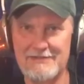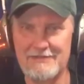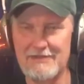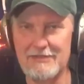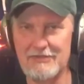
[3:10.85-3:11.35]

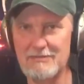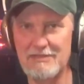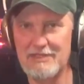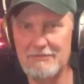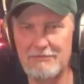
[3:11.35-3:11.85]
They're not only
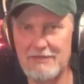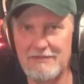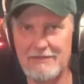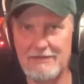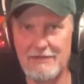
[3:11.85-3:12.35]
made
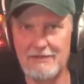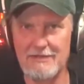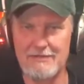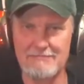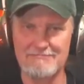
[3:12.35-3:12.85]
with
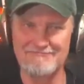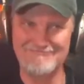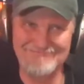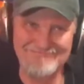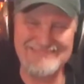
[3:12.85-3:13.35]

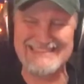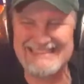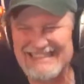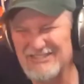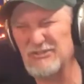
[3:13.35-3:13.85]

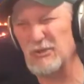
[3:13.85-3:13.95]
lesser